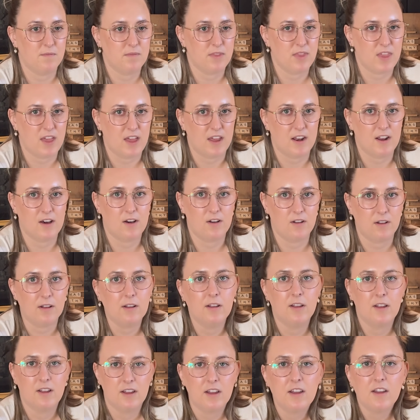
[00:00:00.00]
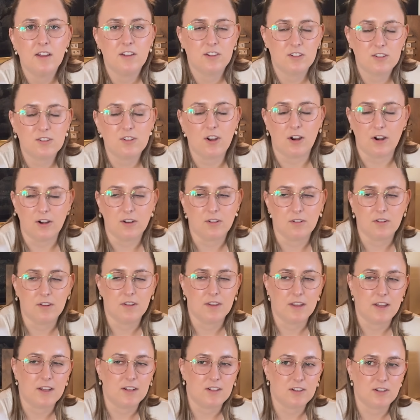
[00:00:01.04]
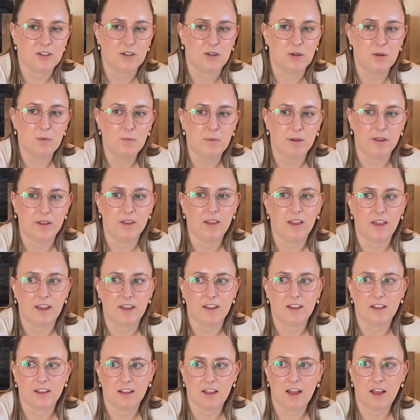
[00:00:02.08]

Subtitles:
that I'll start doing that too. But like